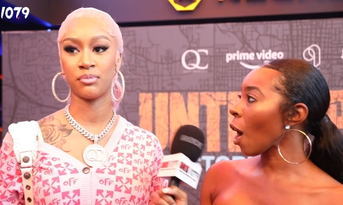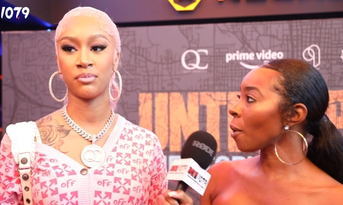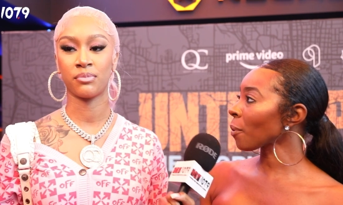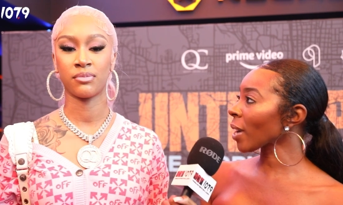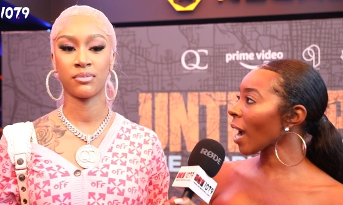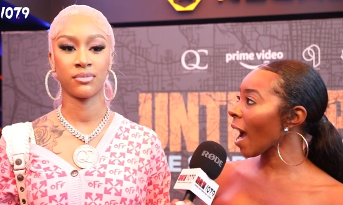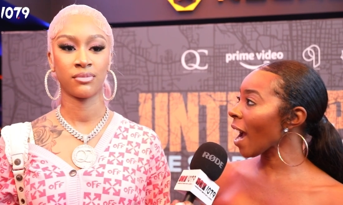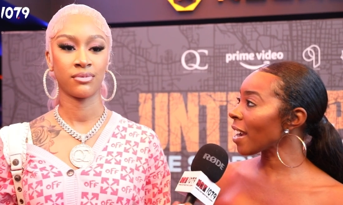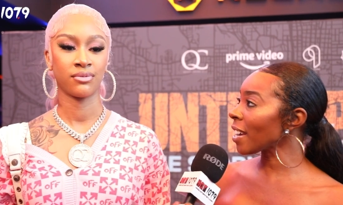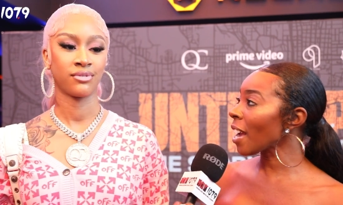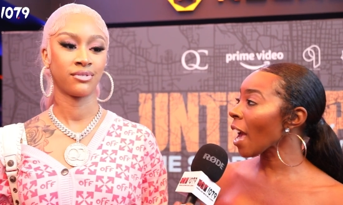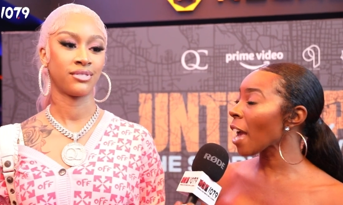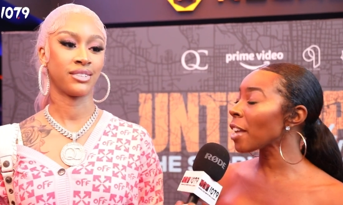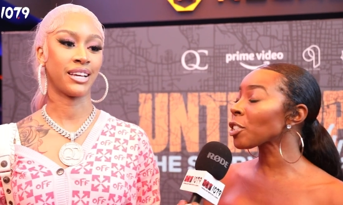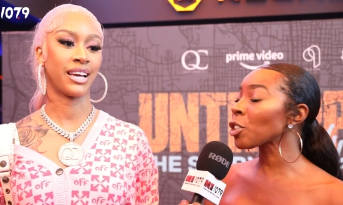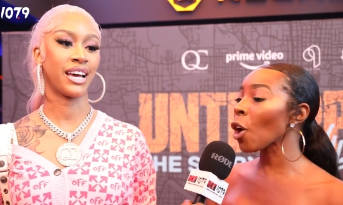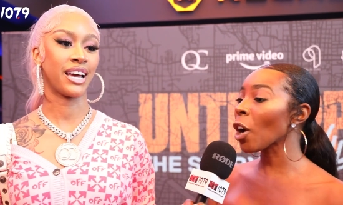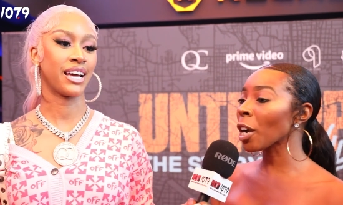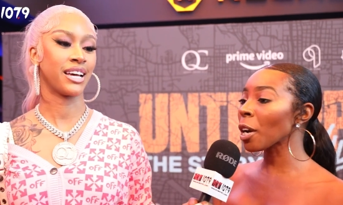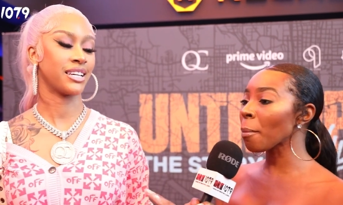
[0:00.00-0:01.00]
Speaker 1: Okay, and
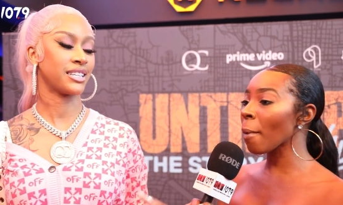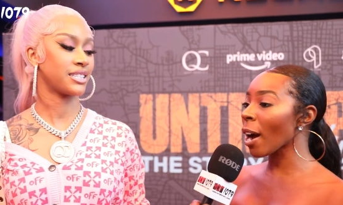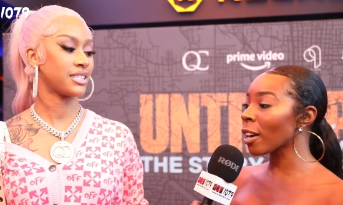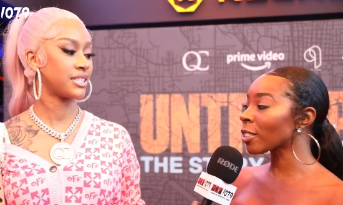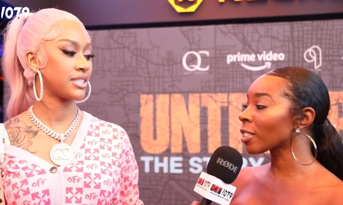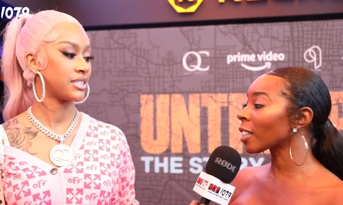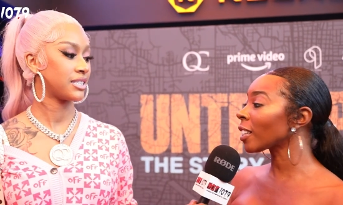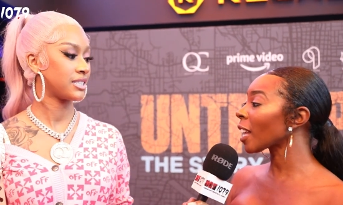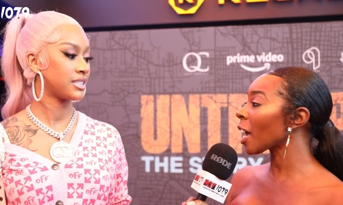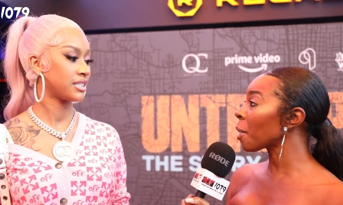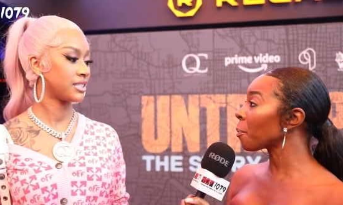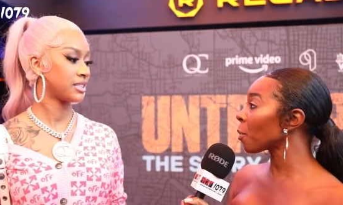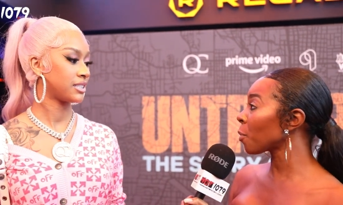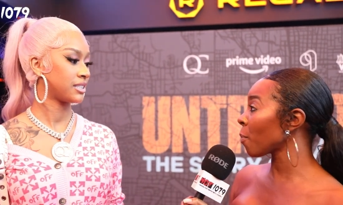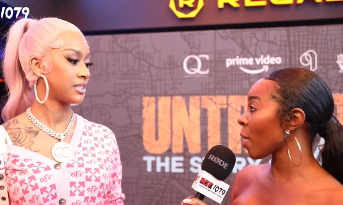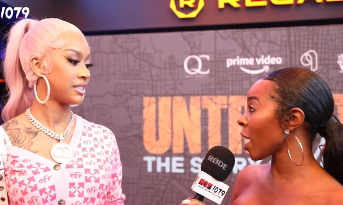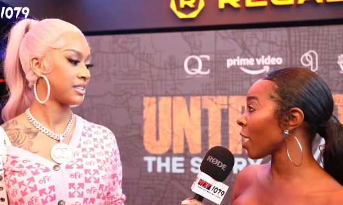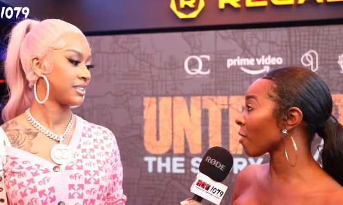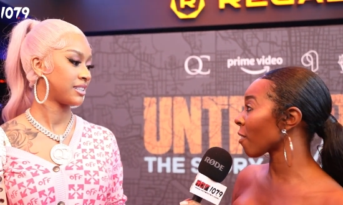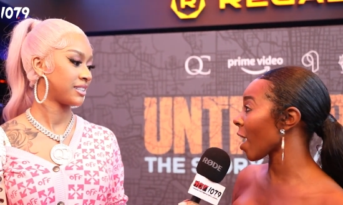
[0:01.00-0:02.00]
talking about your label
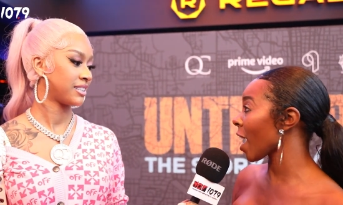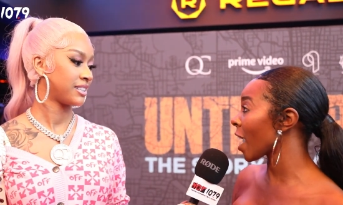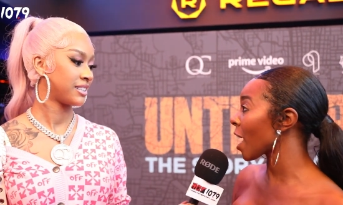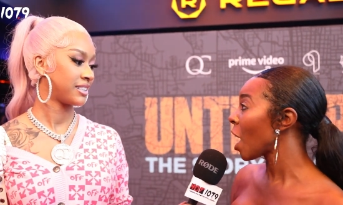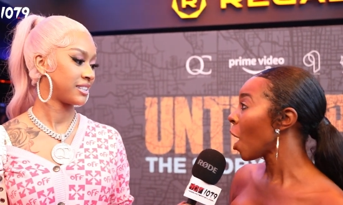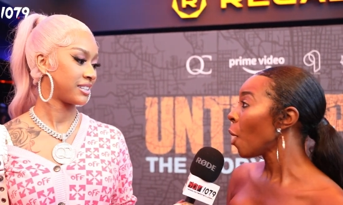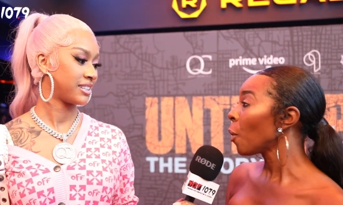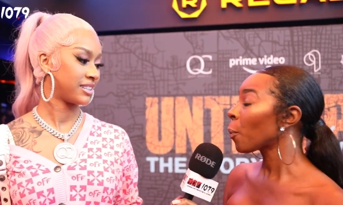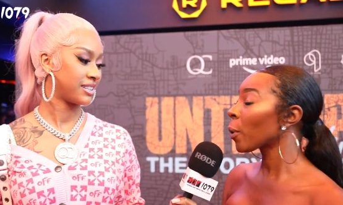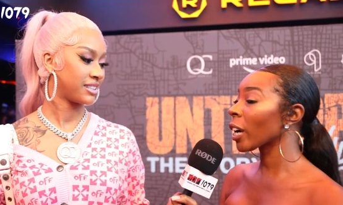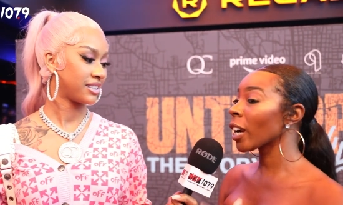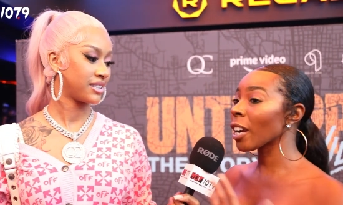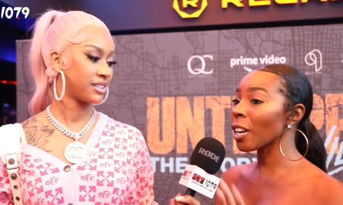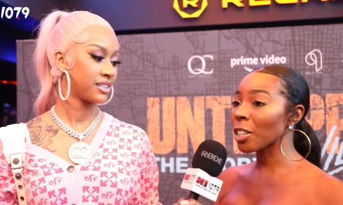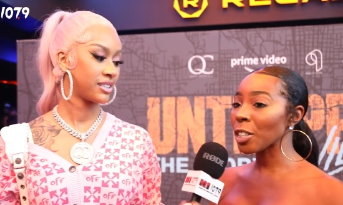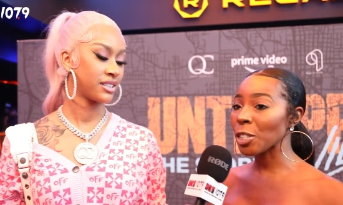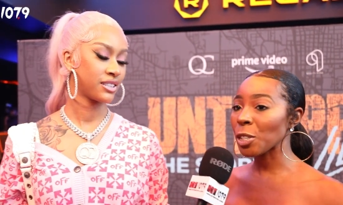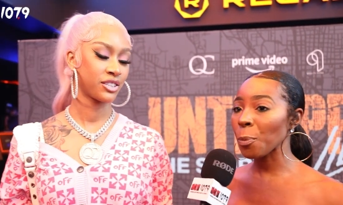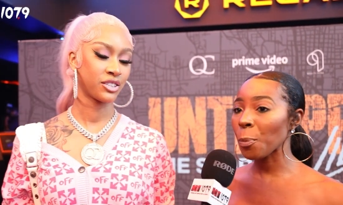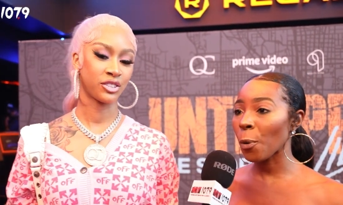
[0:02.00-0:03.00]
mate, right? We're here
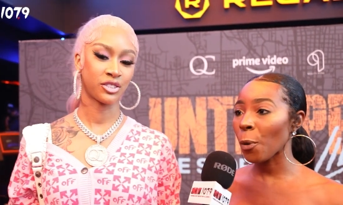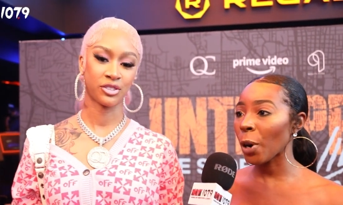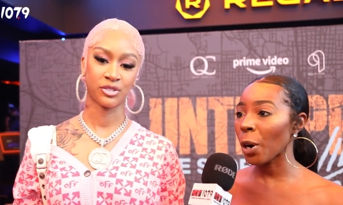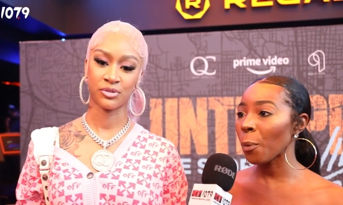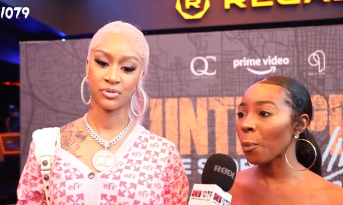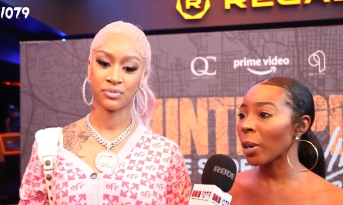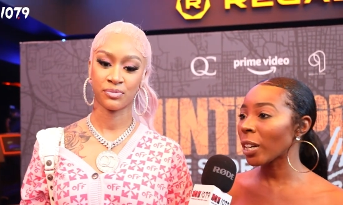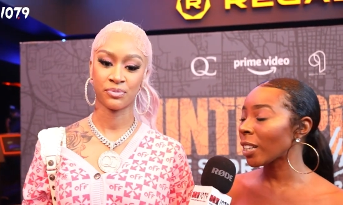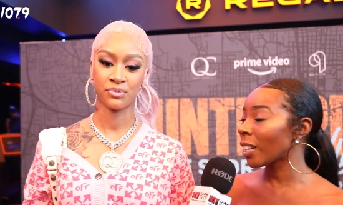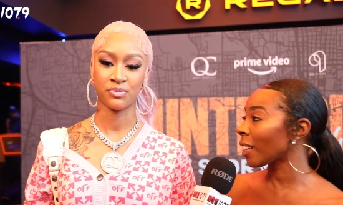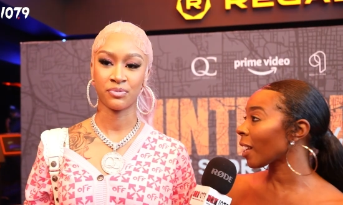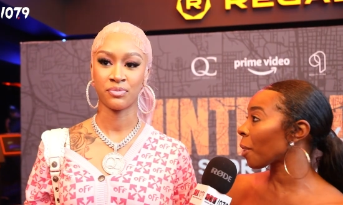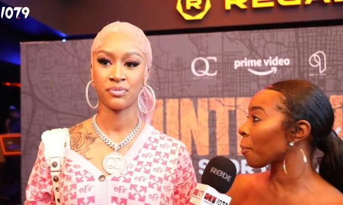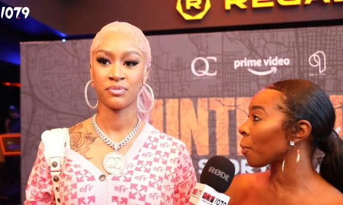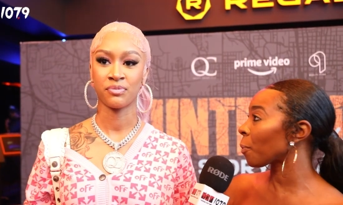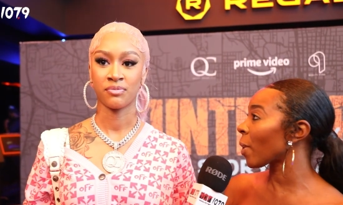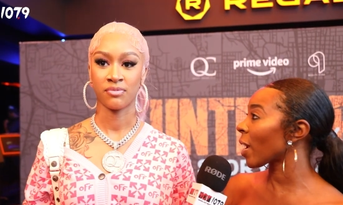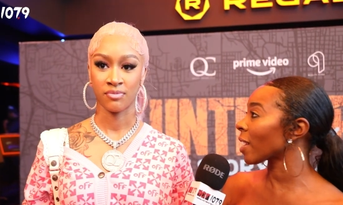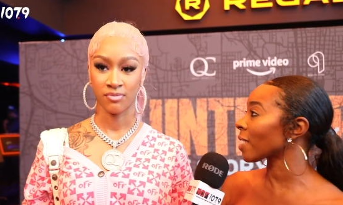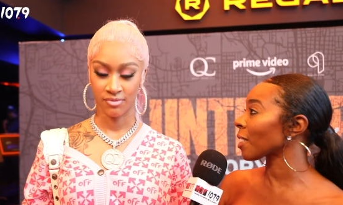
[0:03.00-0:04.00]
to support one of your
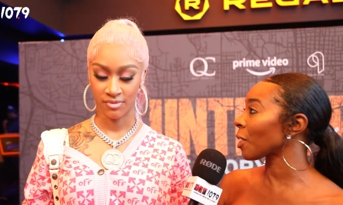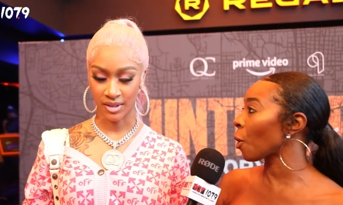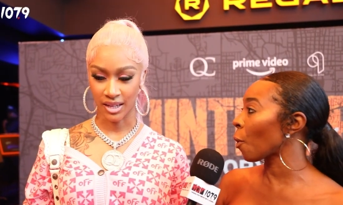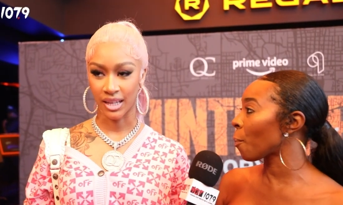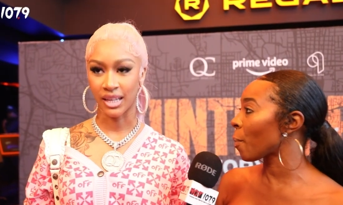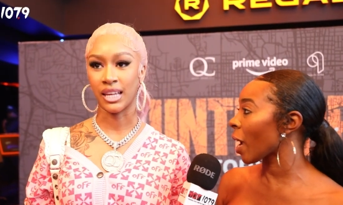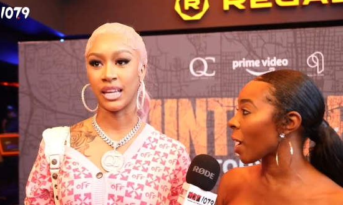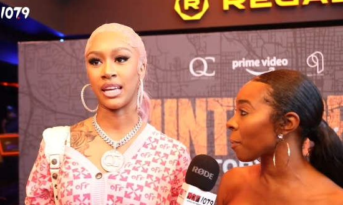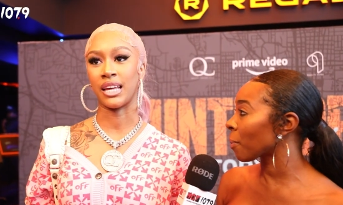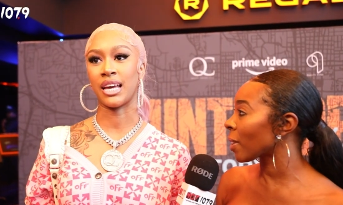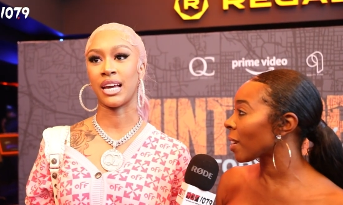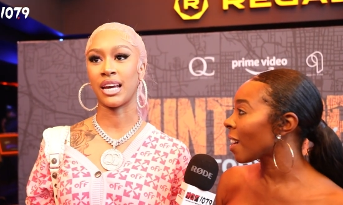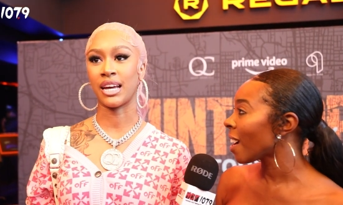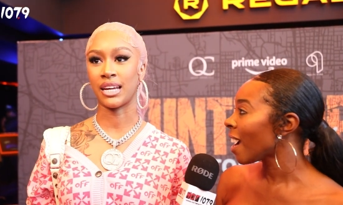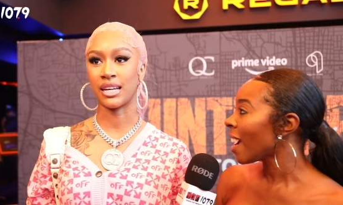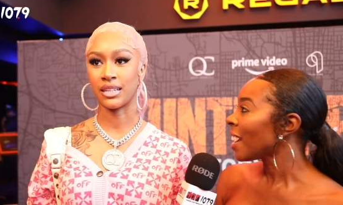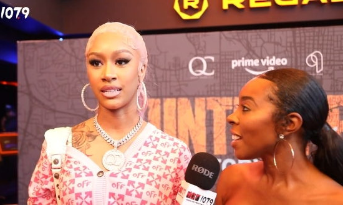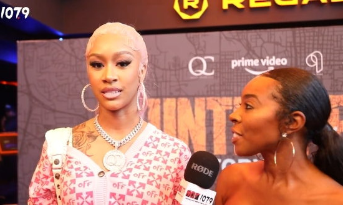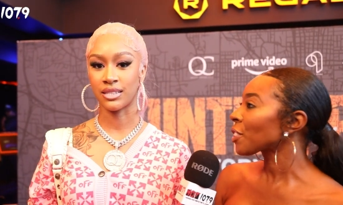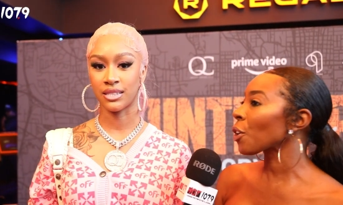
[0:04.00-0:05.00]
label mates, Lil Baby.
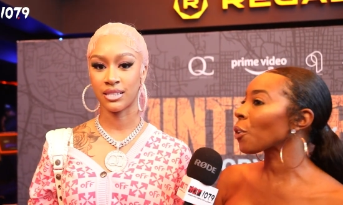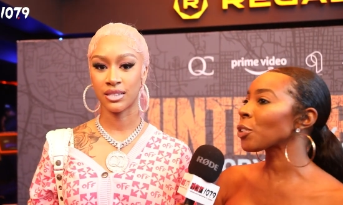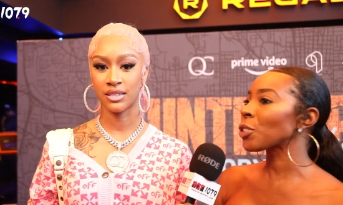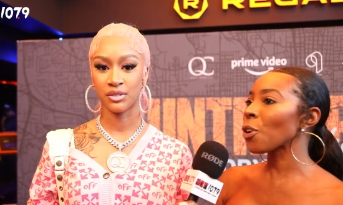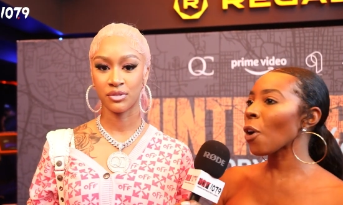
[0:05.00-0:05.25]
So